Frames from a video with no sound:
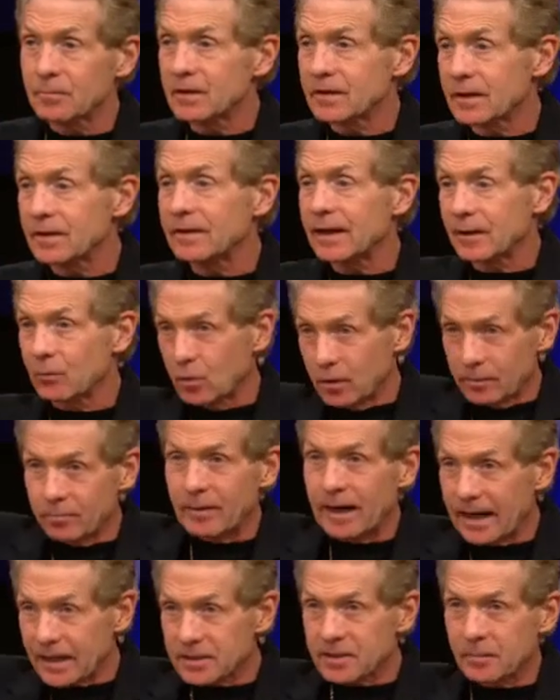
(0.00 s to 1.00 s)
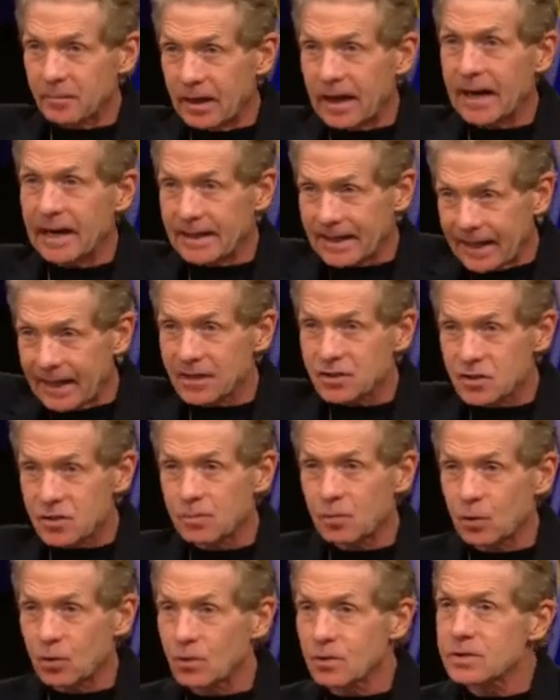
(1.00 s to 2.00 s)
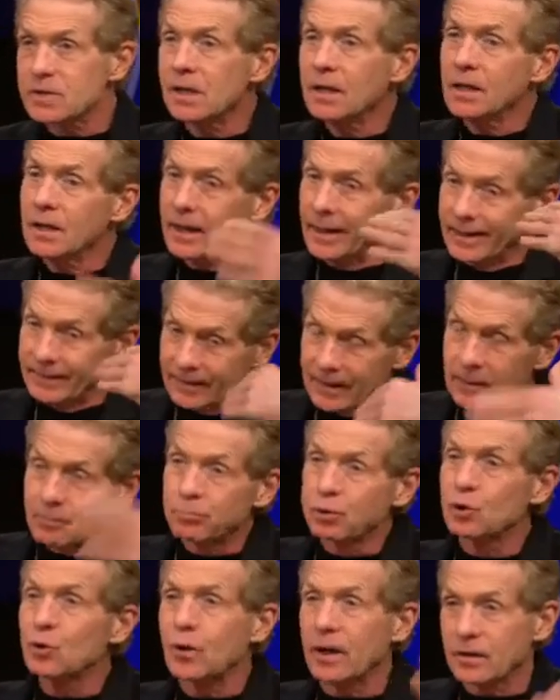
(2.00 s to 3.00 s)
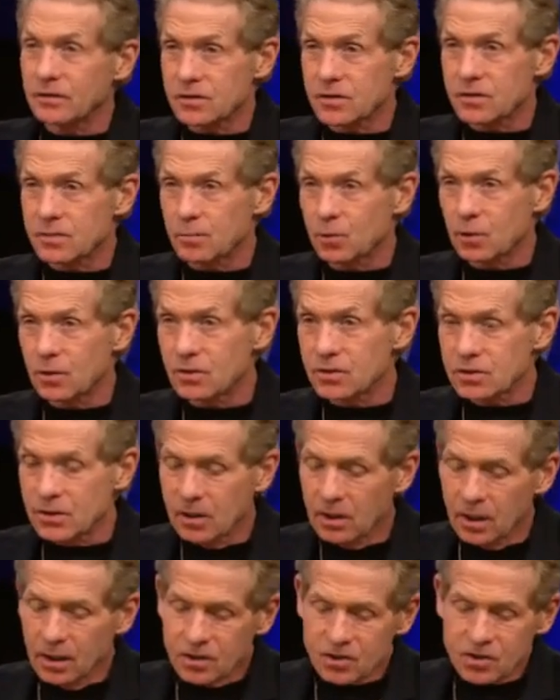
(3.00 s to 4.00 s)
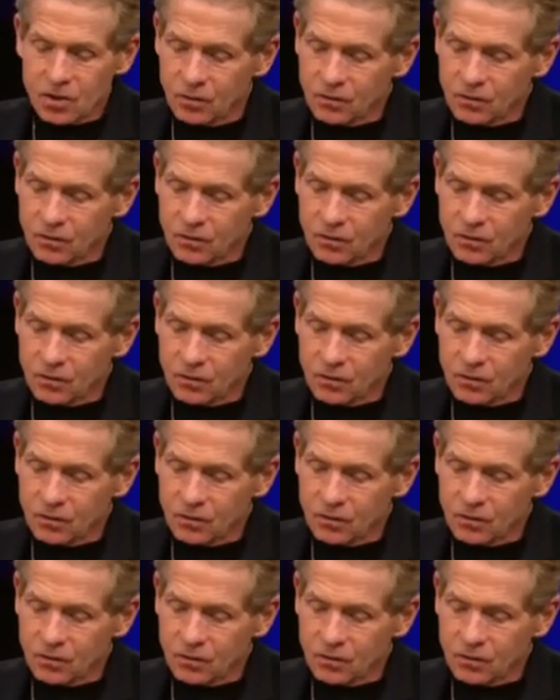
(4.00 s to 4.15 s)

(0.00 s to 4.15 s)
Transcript: they went back-to-back at Spurs, and they blew out the Spurs. So the